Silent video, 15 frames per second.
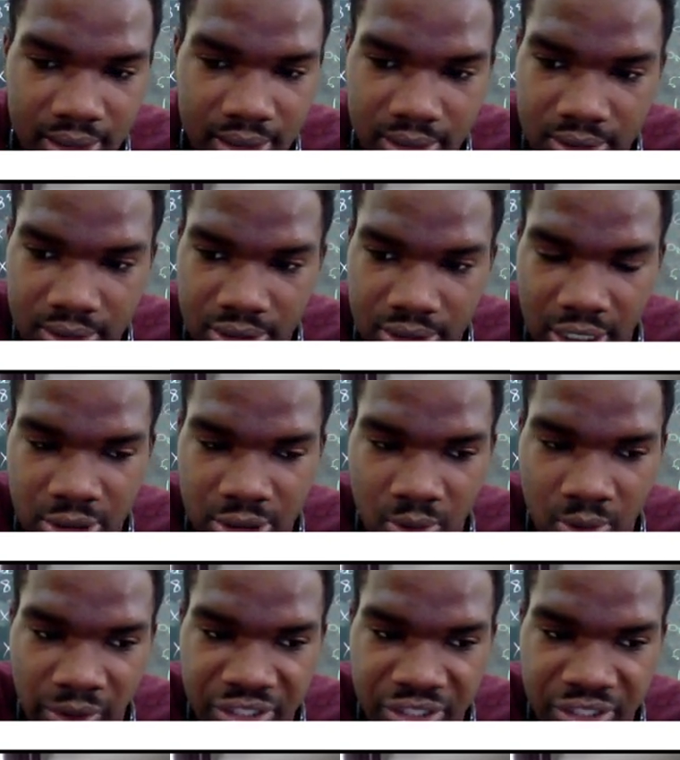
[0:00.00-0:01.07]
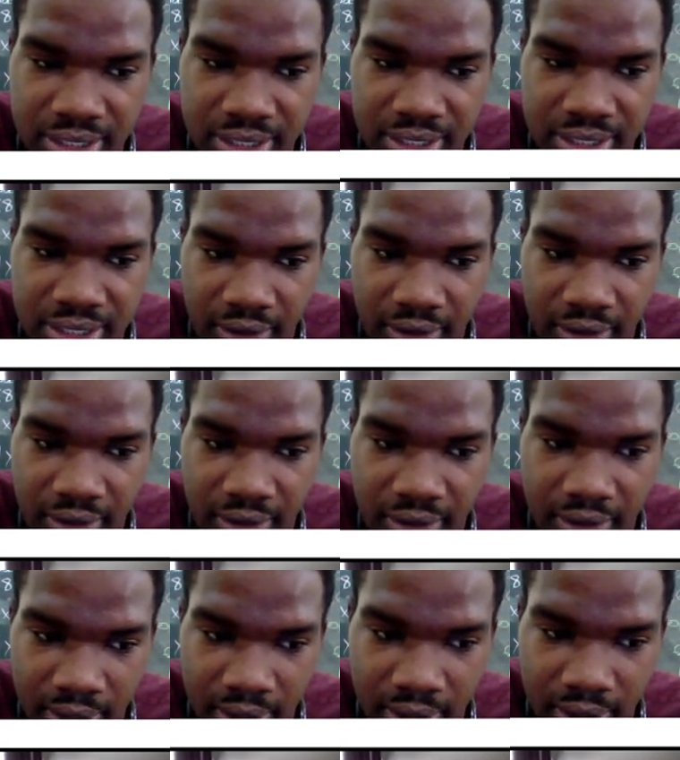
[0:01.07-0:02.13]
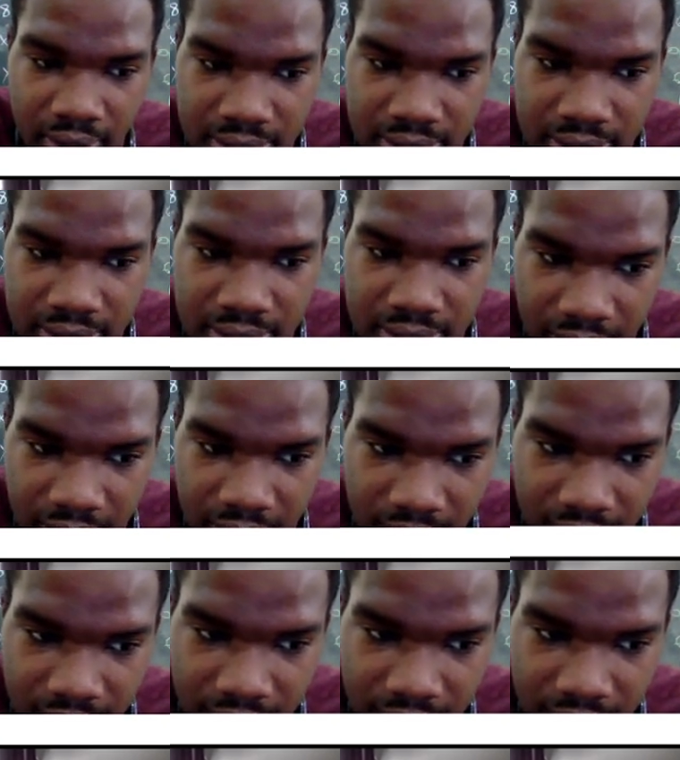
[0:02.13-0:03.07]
Josh, where should it start from? Isn't it here?